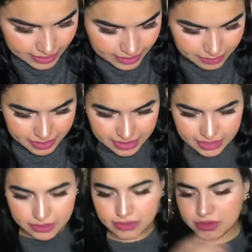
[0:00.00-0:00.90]
But yeah,
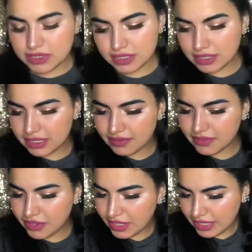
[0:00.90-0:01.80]
grow to love
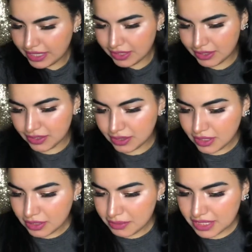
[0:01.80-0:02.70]
your hair,
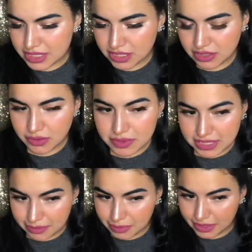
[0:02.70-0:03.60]
because you could always
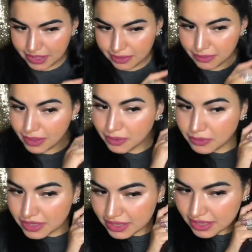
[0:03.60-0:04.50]
like play around
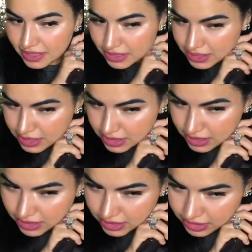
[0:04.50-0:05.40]
with it.
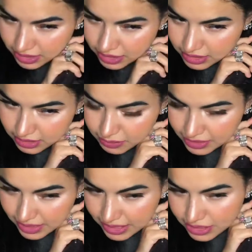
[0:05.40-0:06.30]
When
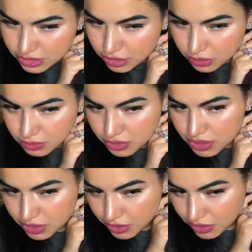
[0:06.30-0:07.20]
I don't use a
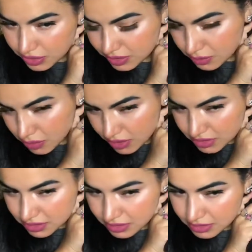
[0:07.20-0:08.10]
curling
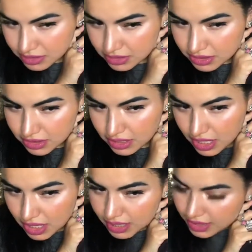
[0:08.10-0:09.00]
wand,
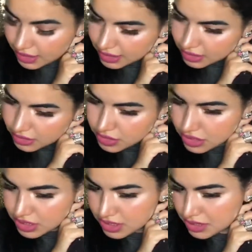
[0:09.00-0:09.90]
I
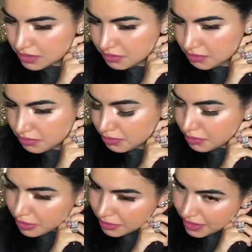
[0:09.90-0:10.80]
just
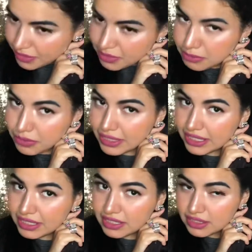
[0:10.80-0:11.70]
put my hair in a braid,